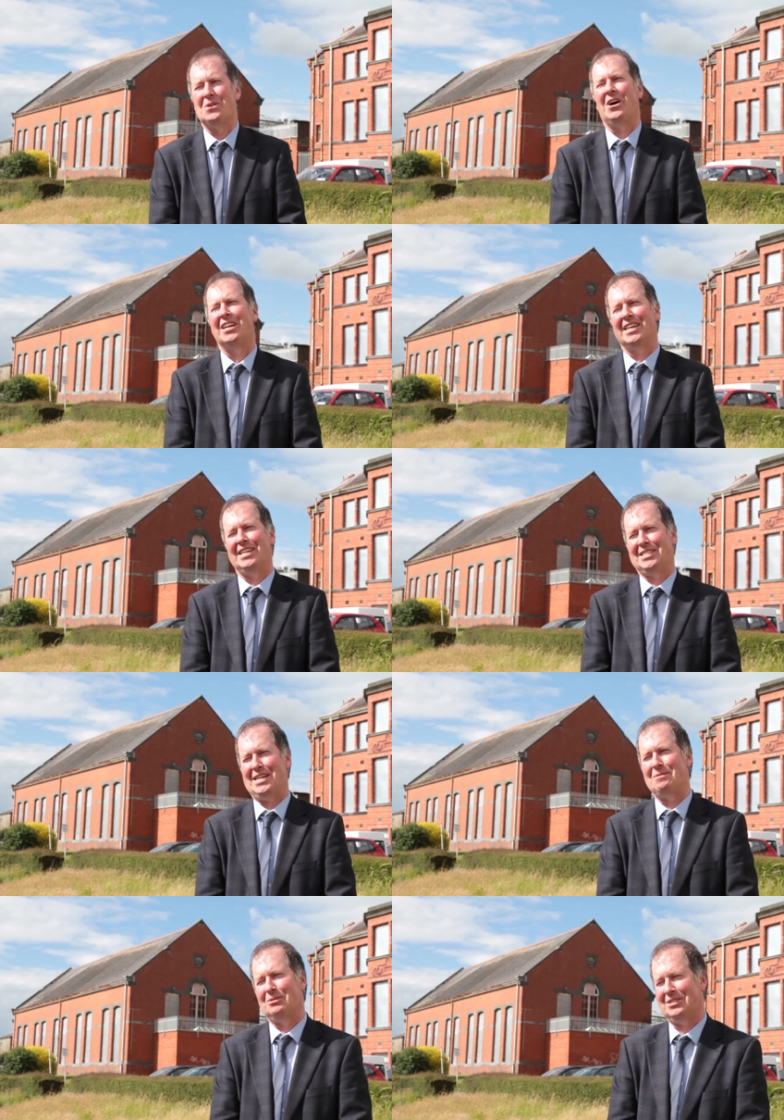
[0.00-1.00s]
I did,
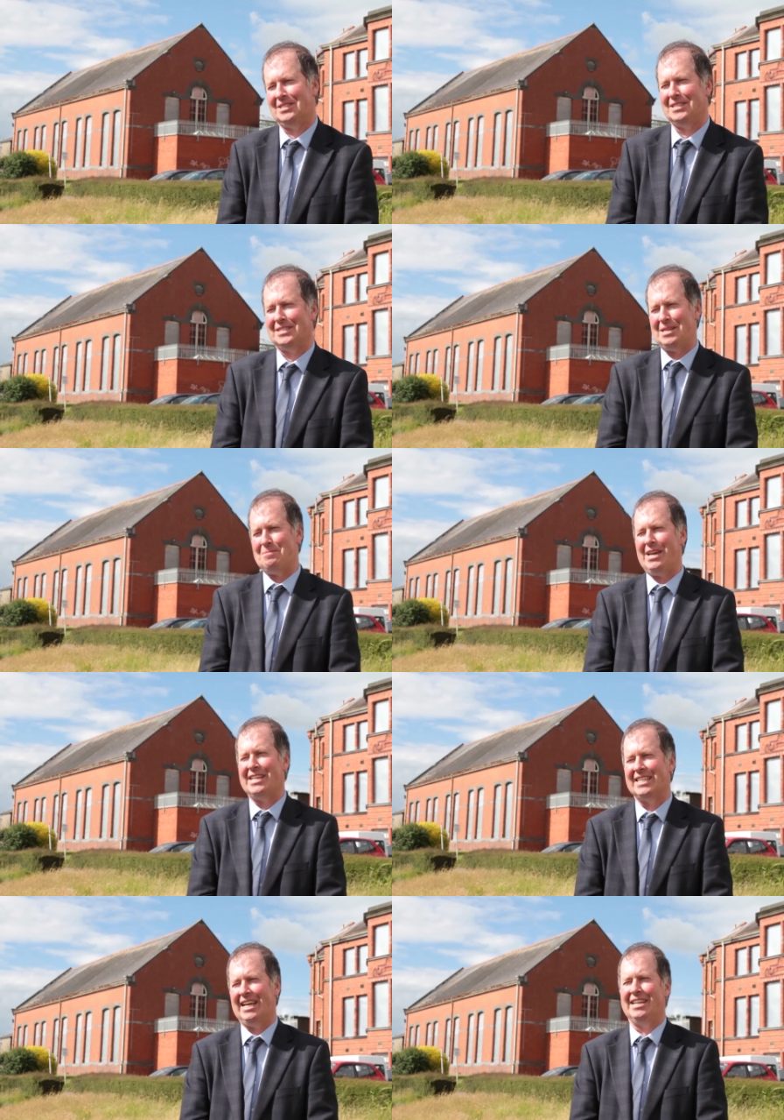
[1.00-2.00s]
yeah. When I was a C B
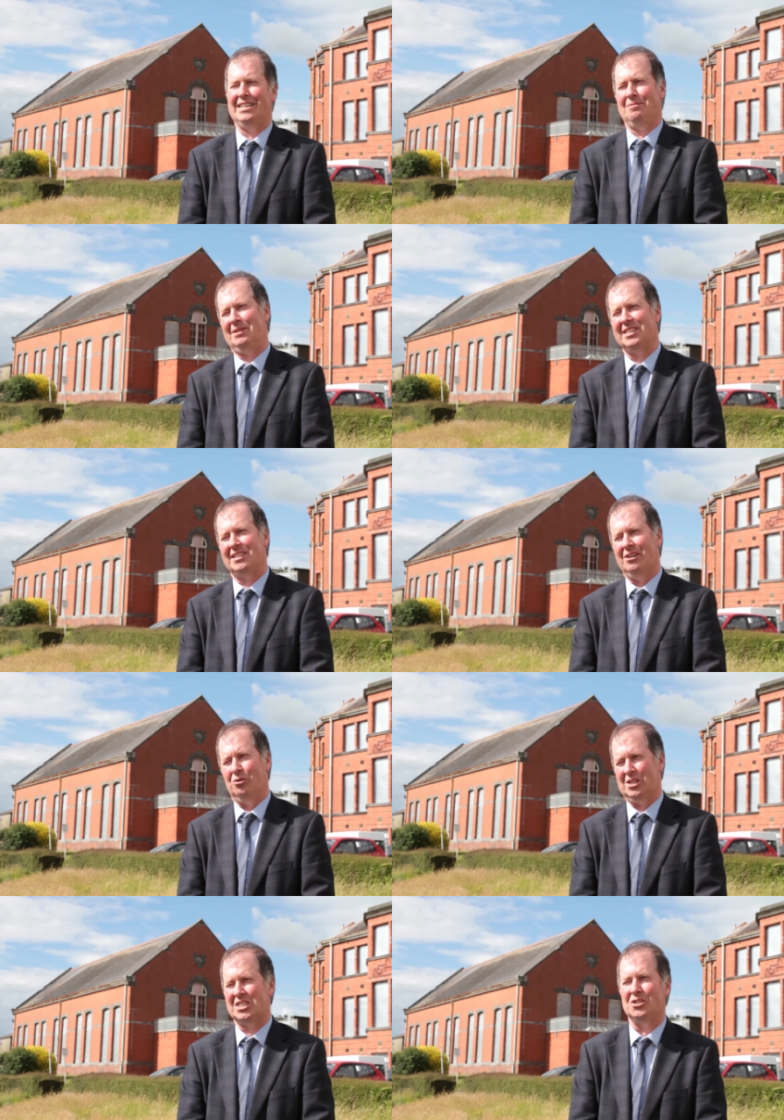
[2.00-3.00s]
S lad, I went to
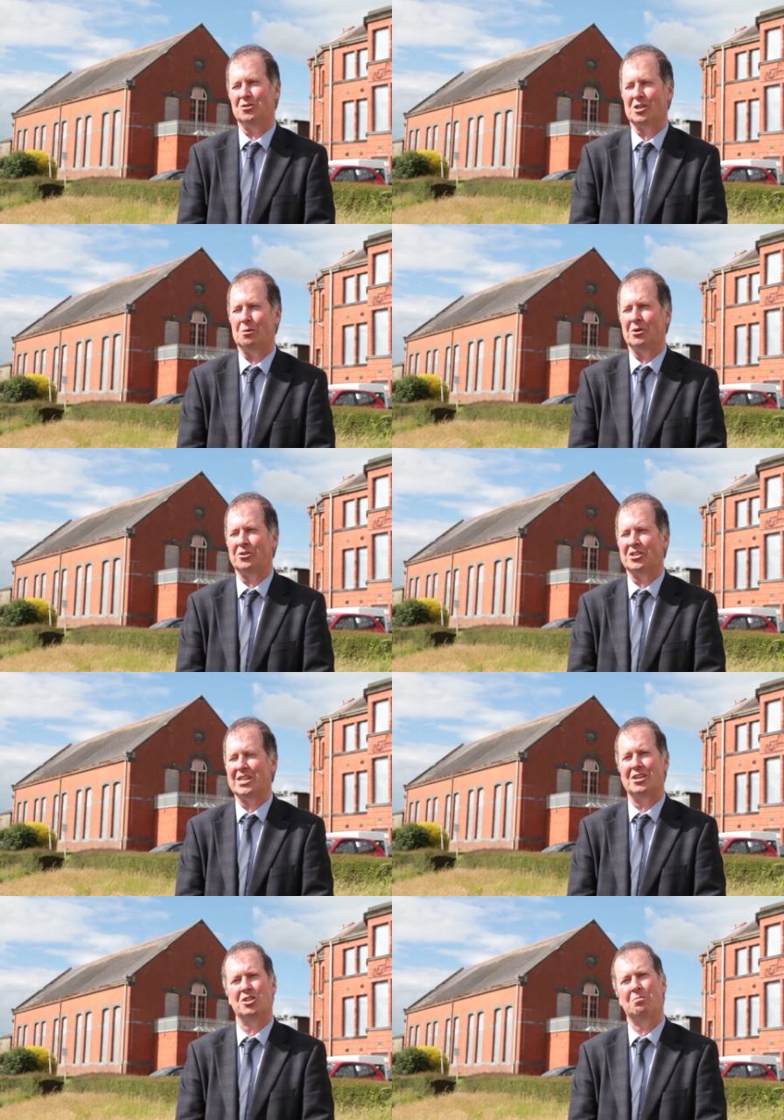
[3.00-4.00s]
local school a couple of hundred
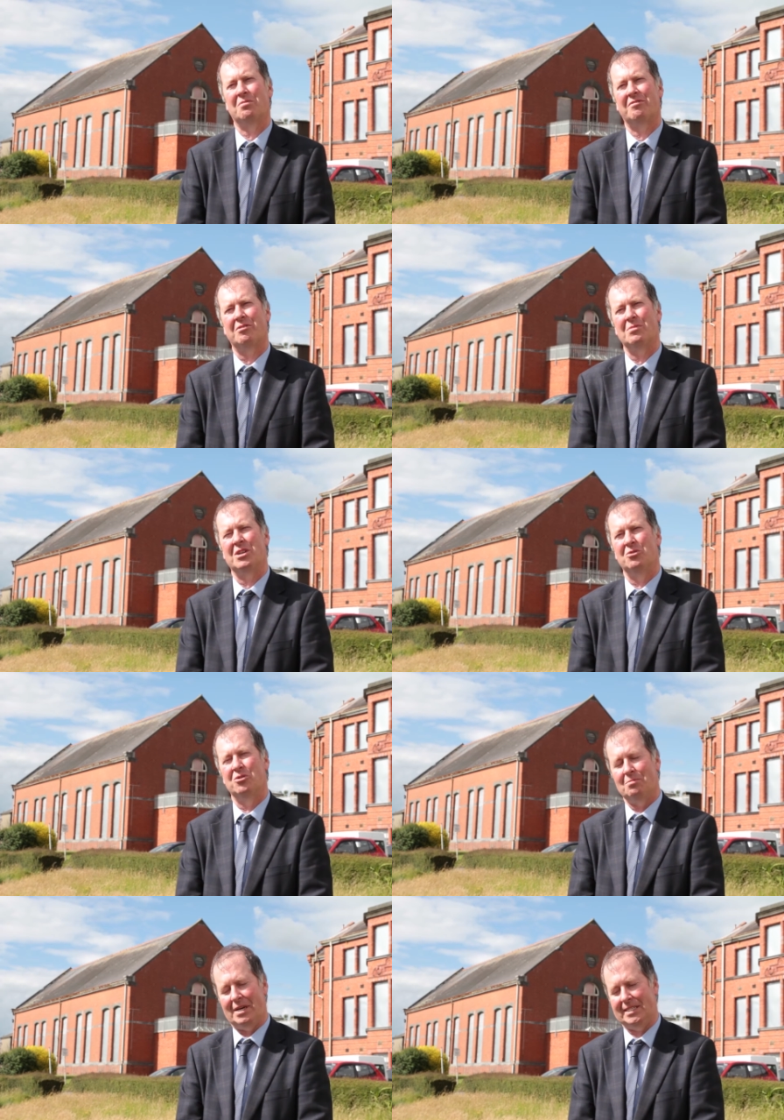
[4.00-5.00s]
yards up from my
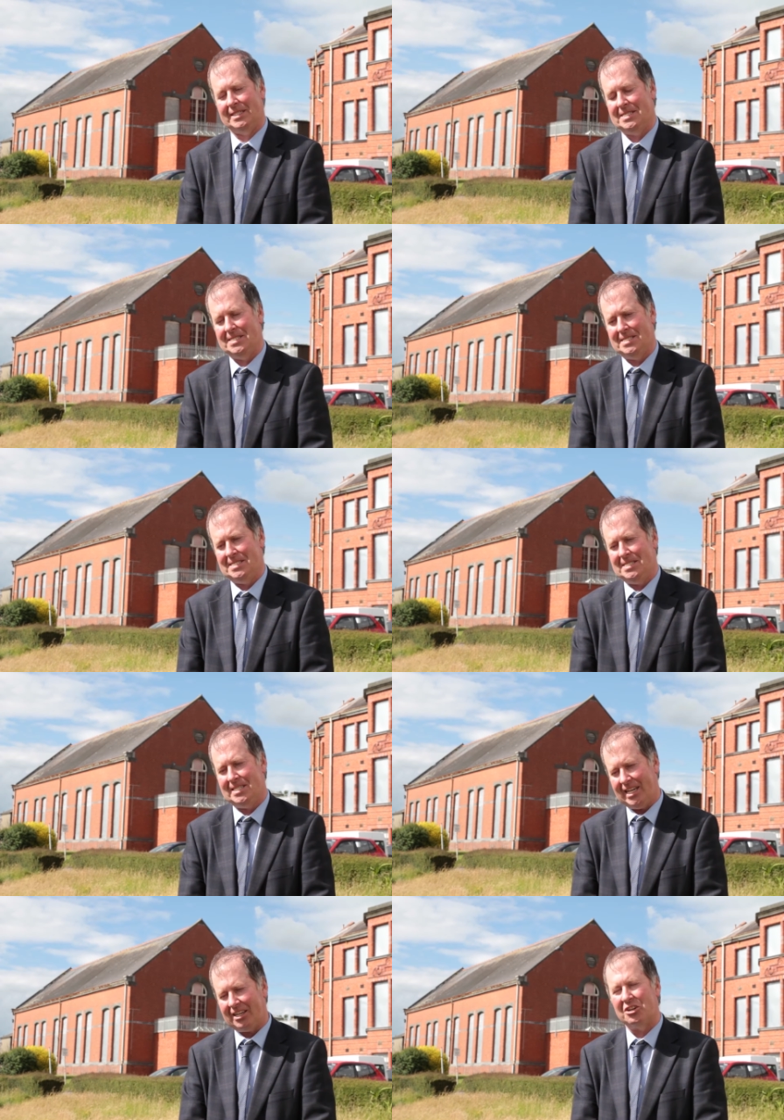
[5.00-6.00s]
home, and
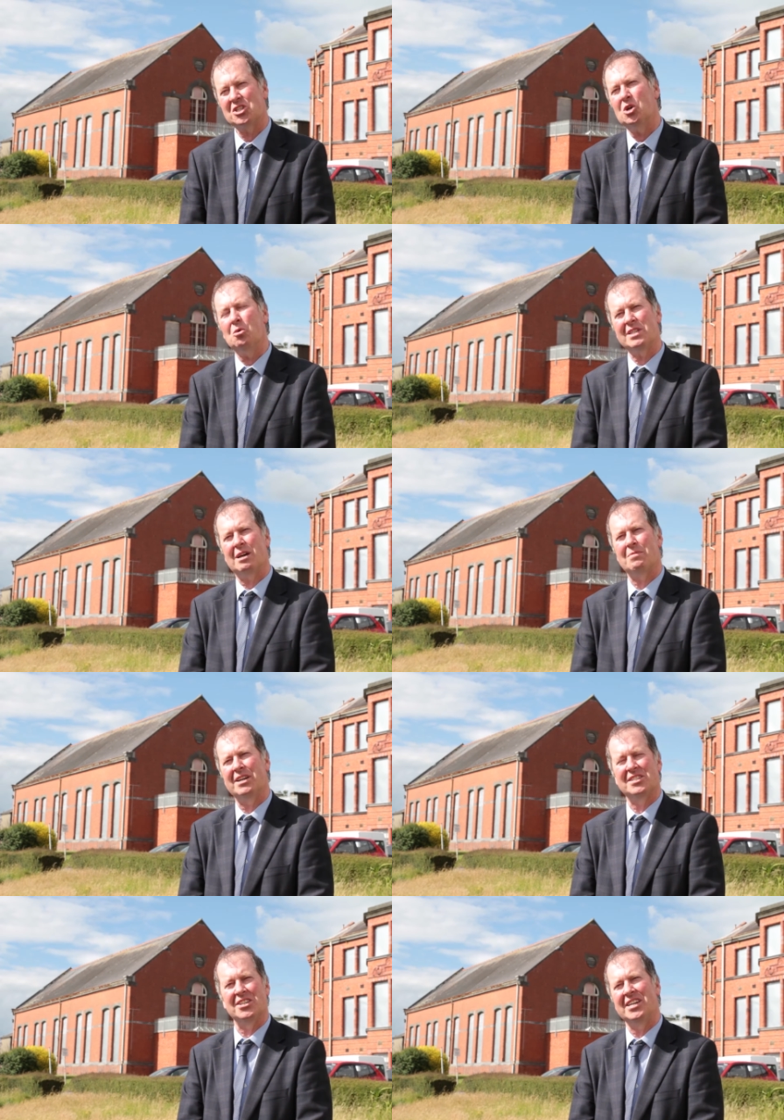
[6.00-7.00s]
secondary school was at
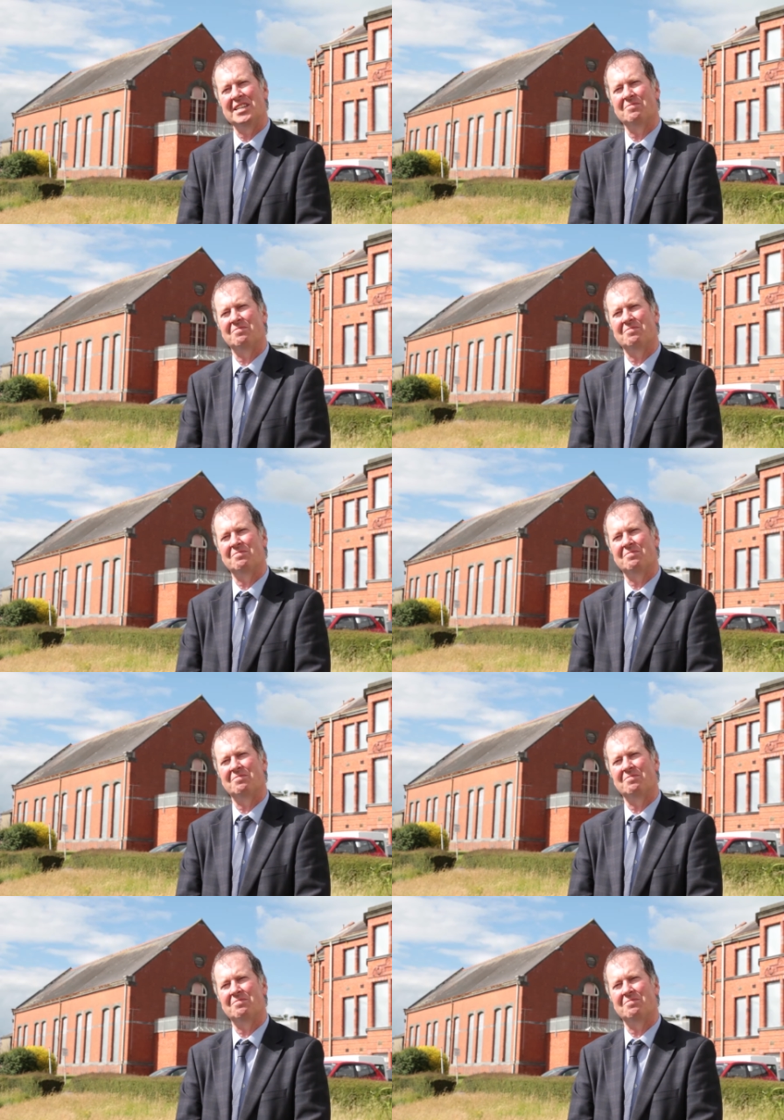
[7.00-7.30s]
Mount Sinai.